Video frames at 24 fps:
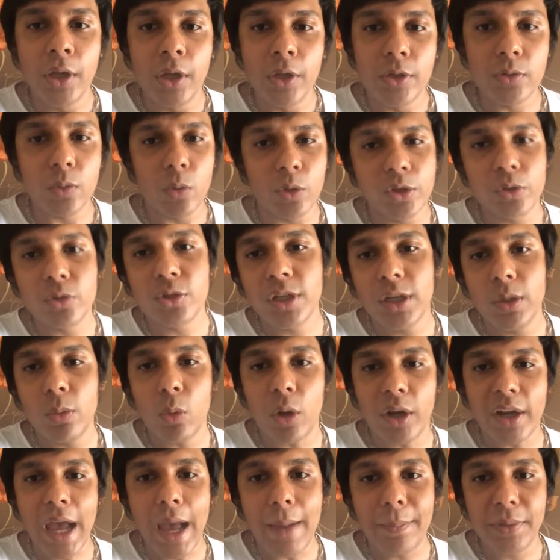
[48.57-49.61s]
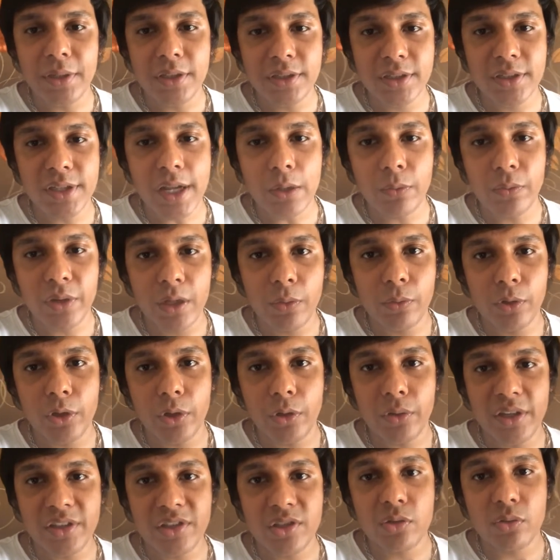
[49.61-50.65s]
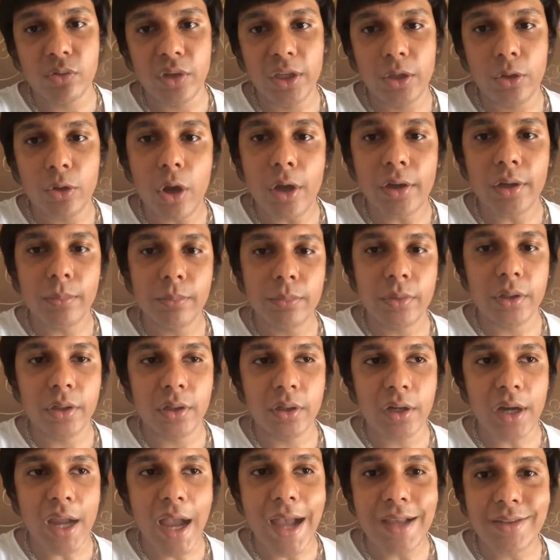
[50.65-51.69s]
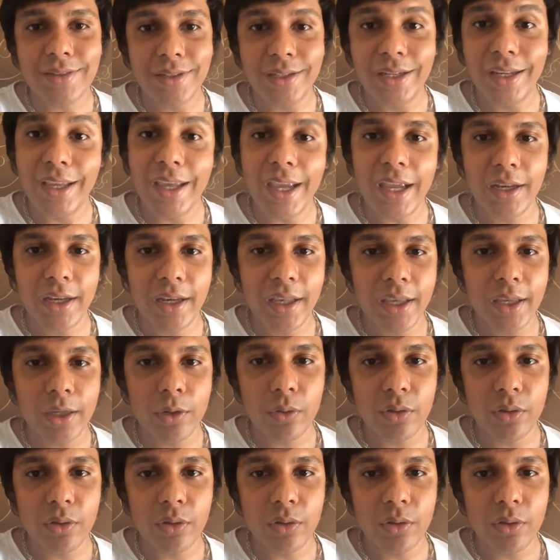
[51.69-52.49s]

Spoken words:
So usually what happens is that whenever you're registering your number as in DND,